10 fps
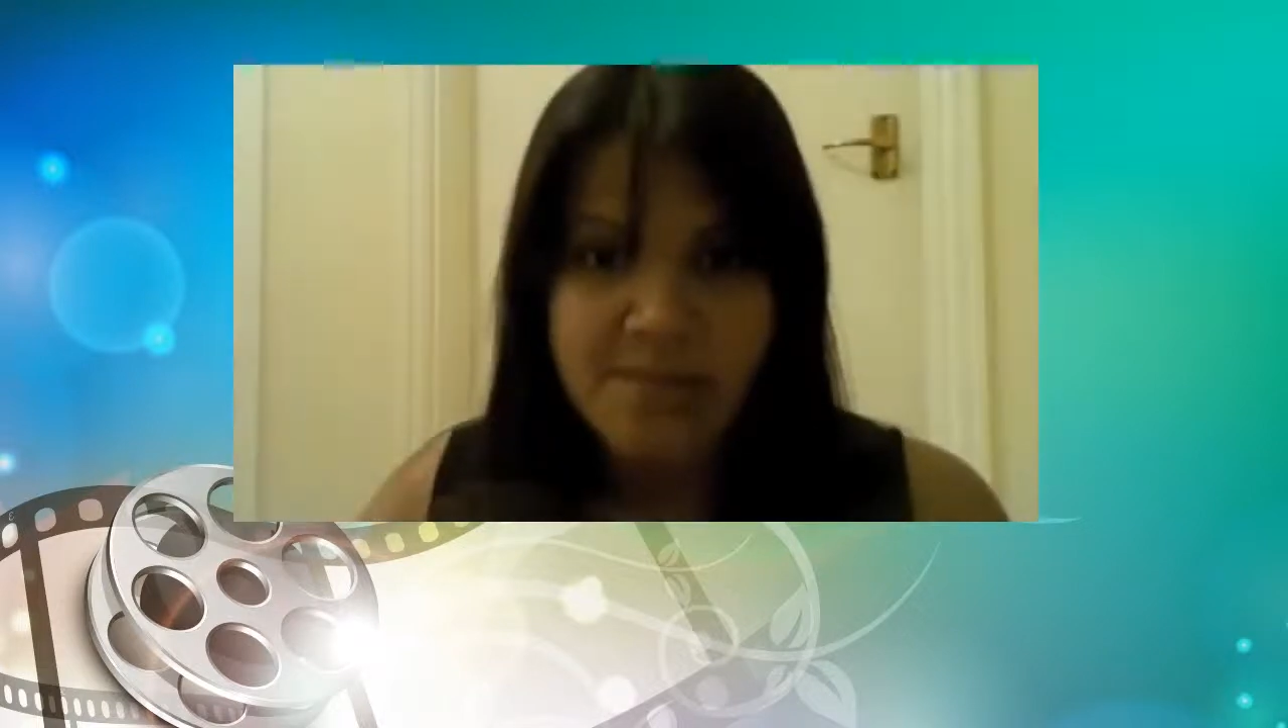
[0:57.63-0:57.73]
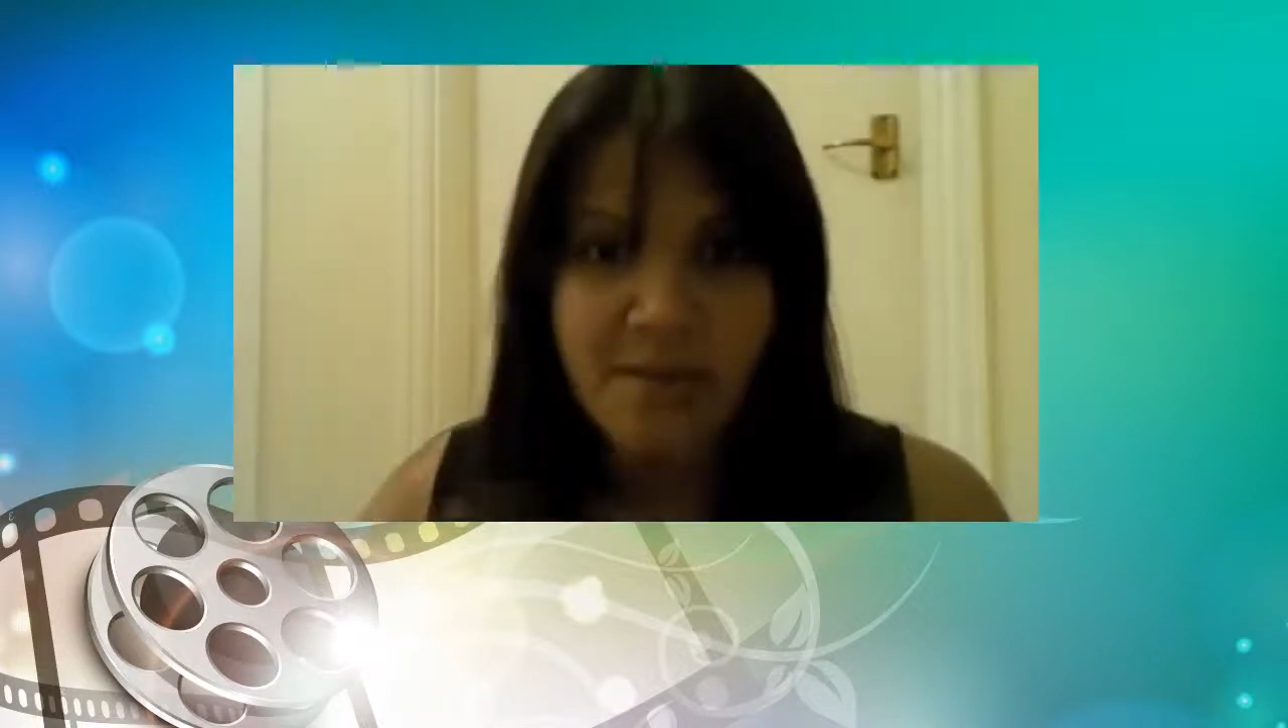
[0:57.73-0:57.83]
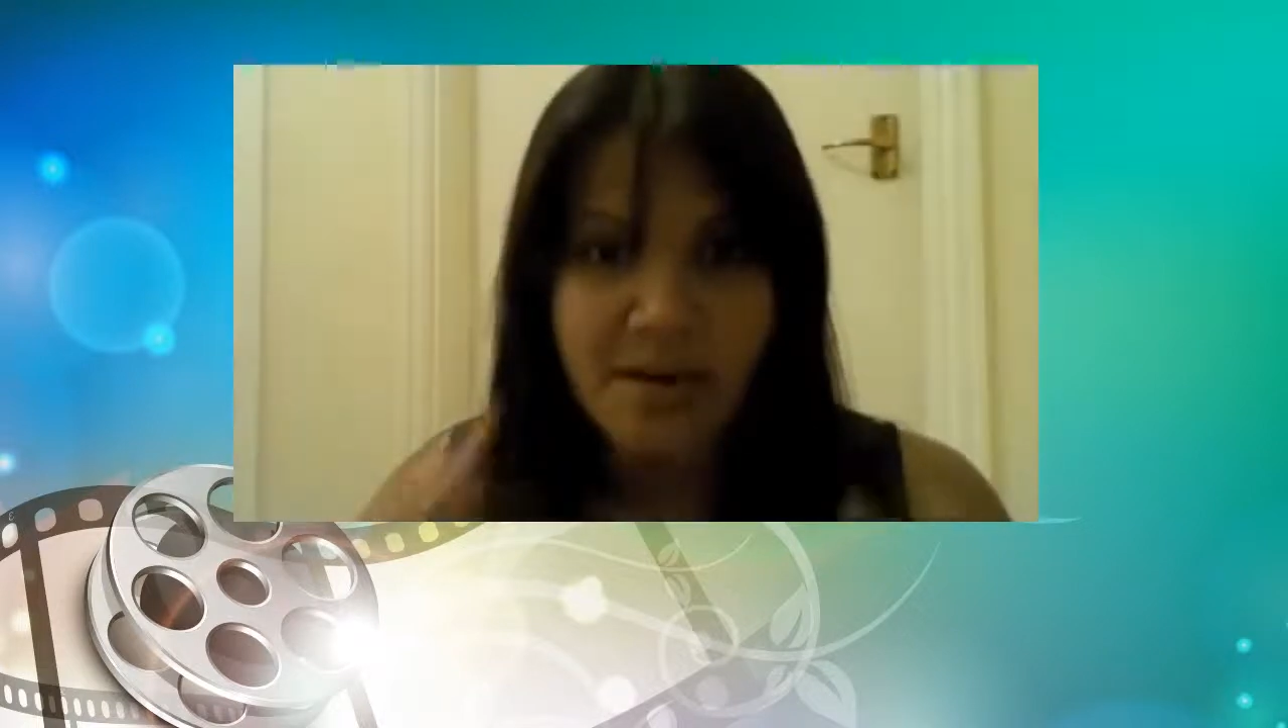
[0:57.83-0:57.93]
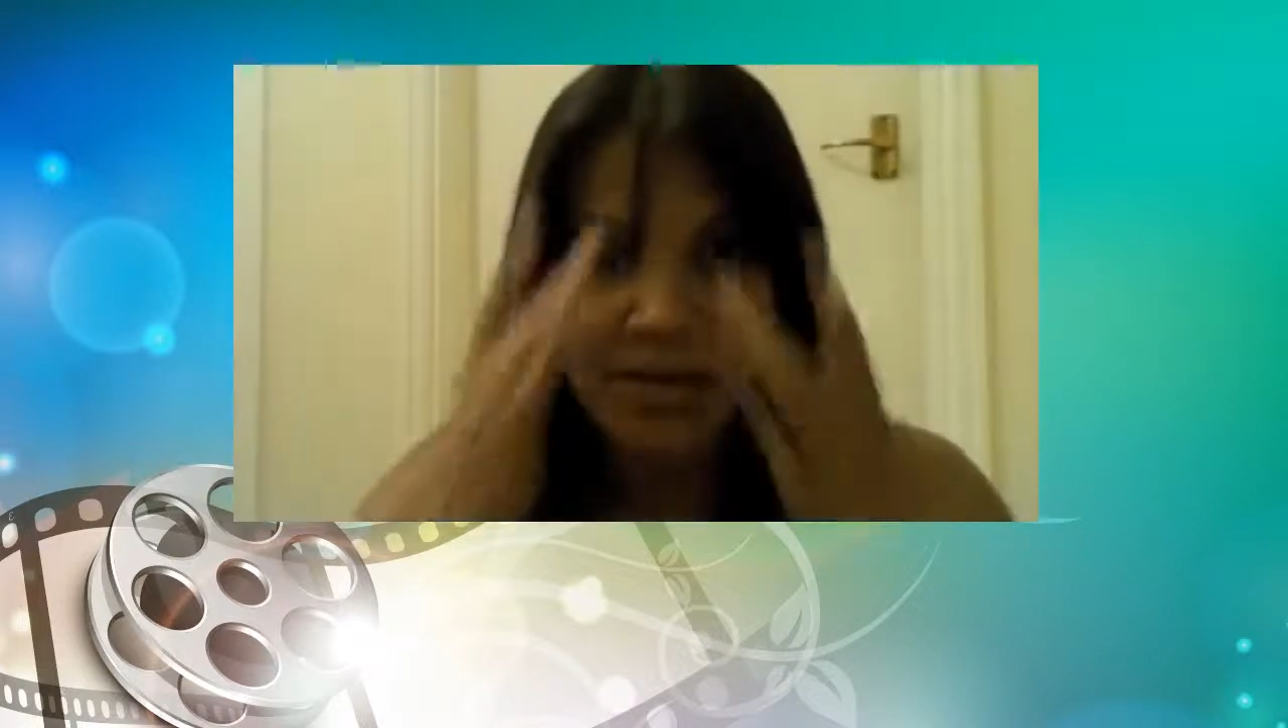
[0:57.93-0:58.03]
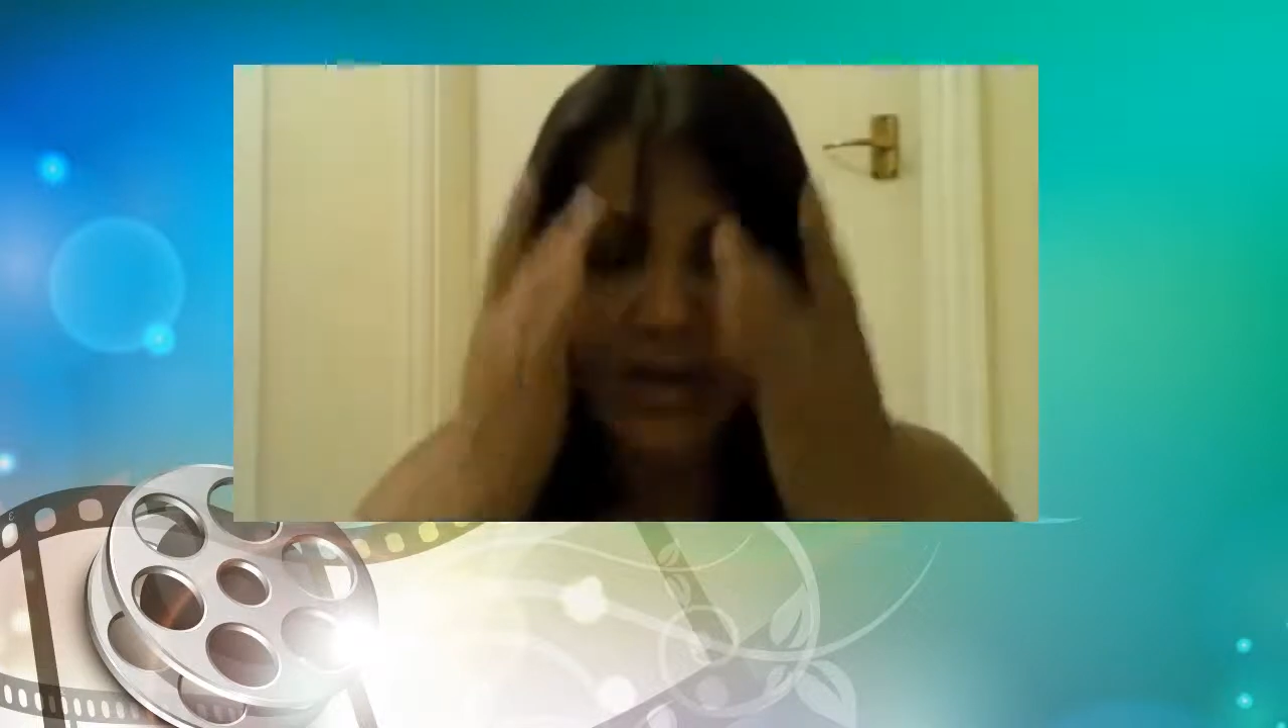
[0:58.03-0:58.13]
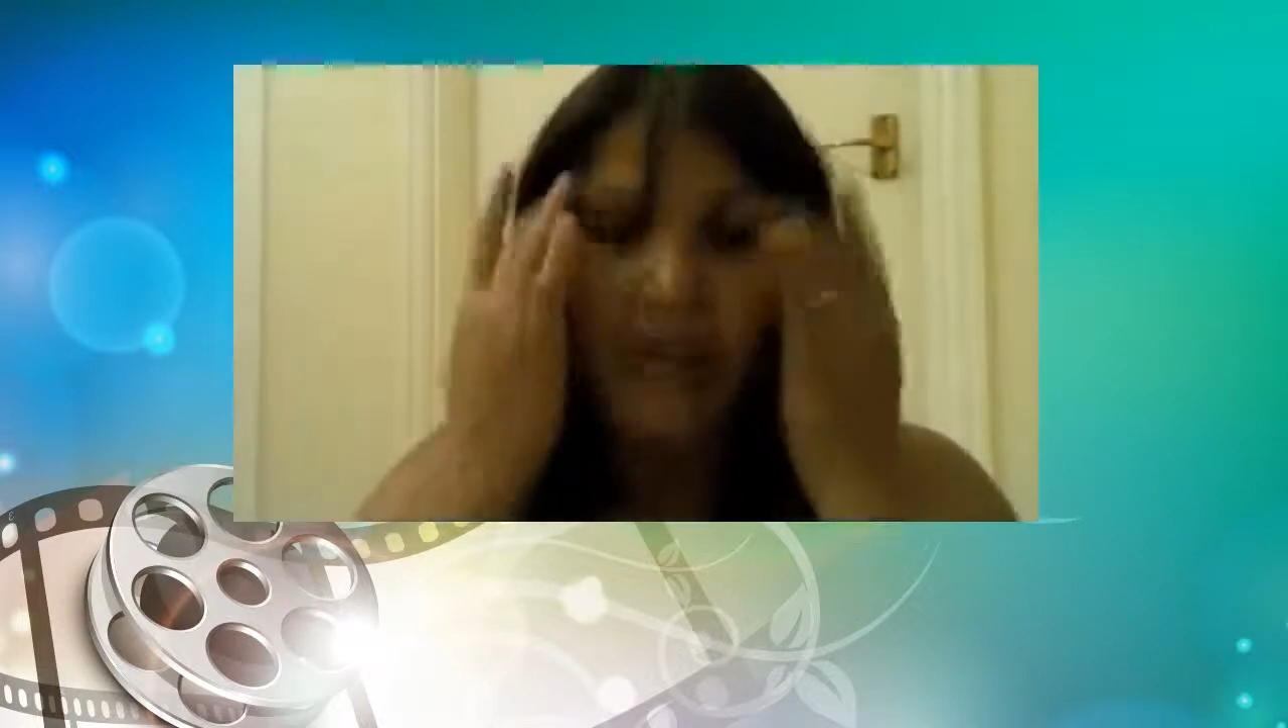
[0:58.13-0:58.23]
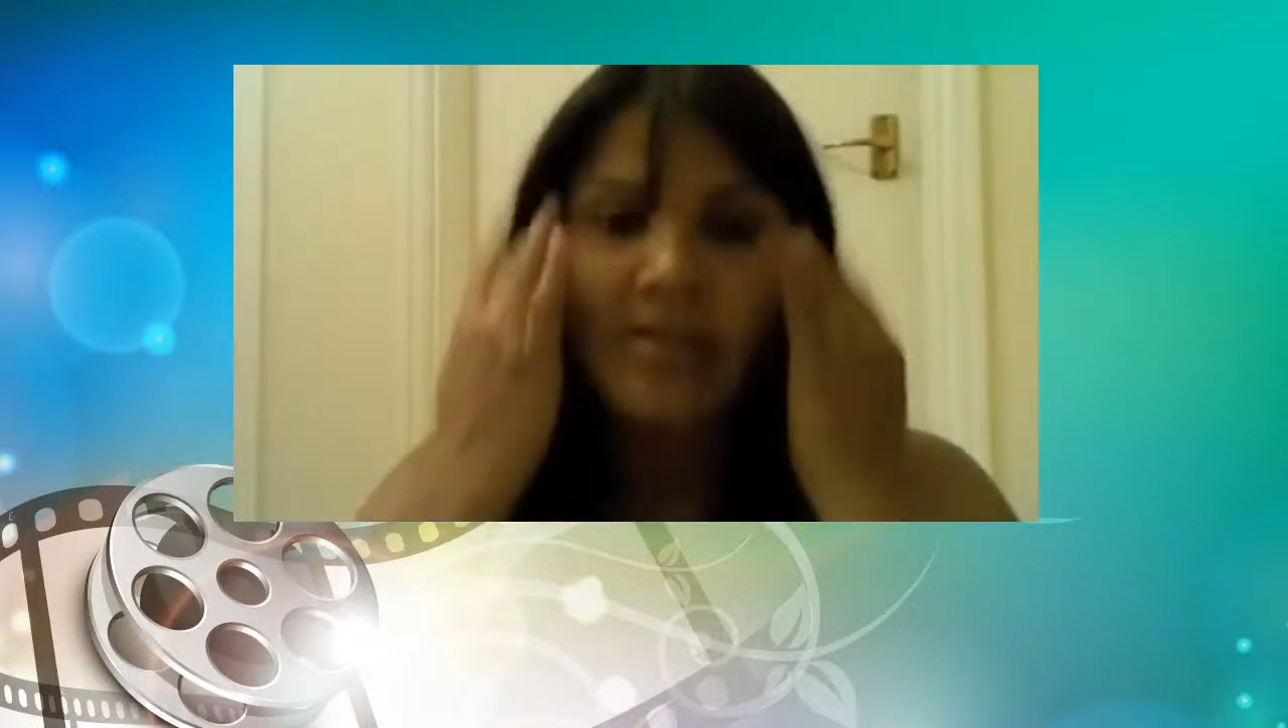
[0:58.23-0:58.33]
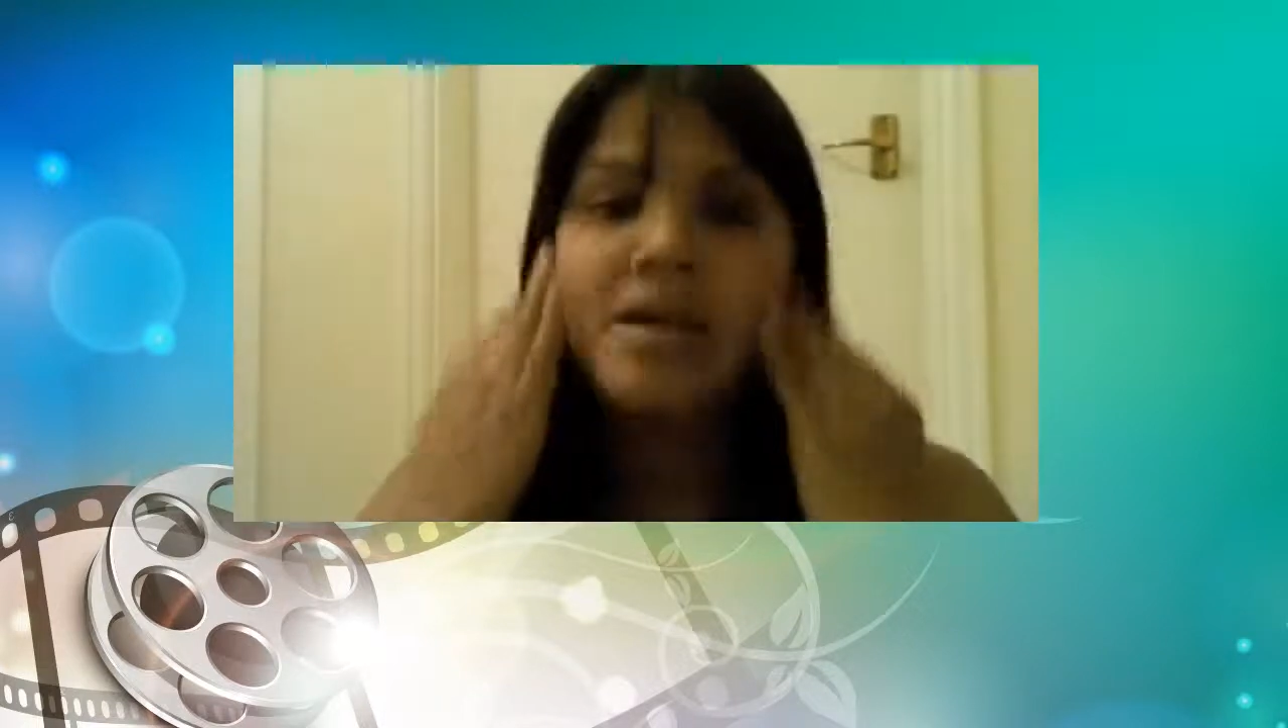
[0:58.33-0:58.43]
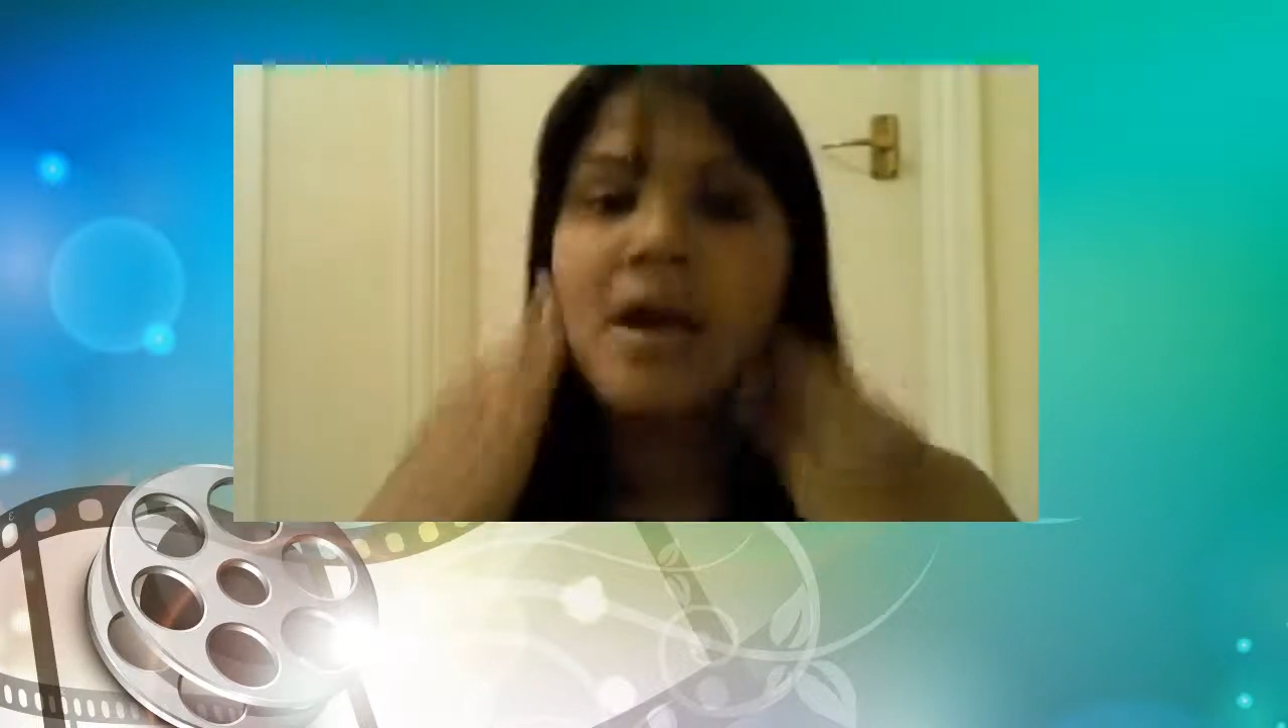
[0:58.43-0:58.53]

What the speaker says: apologise.